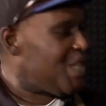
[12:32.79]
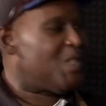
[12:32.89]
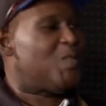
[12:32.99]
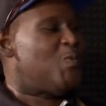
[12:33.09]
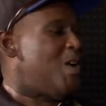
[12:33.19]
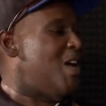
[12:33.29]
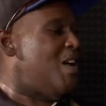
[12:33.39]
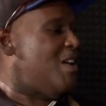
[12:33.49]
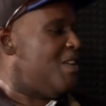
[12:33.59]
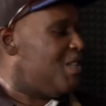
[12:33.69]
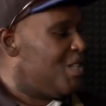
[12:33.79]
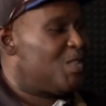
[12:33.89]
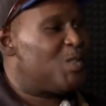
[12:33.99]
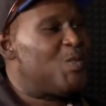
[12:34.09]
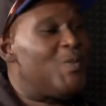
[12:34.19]
what, to what?
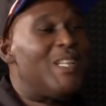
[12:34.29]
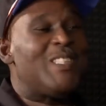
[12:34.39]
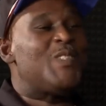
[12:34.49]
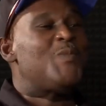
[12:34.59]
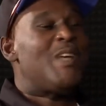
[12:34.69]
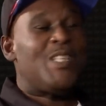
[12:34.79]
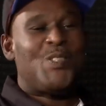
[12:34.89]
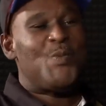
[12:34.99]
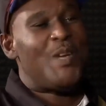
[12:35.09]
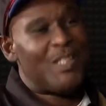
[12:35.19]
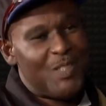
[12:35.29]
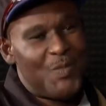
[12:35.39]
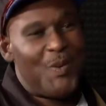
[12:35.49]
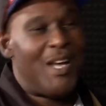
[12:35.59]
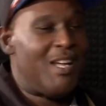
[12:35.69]
To what, to what, to what,
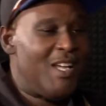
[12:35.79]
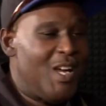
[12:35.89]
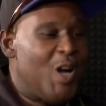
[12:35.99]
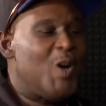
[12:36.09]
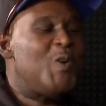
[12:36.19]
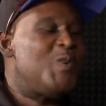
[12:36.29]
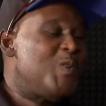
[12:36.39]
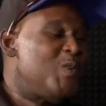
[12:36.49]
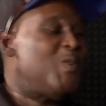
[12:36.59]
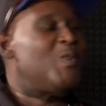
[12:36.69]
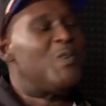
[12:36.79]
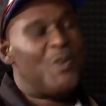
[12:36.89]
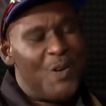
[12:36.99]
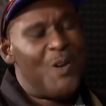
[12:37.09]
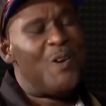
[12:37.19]
to what?
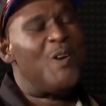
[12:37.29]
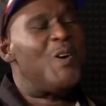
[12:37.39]
Oh,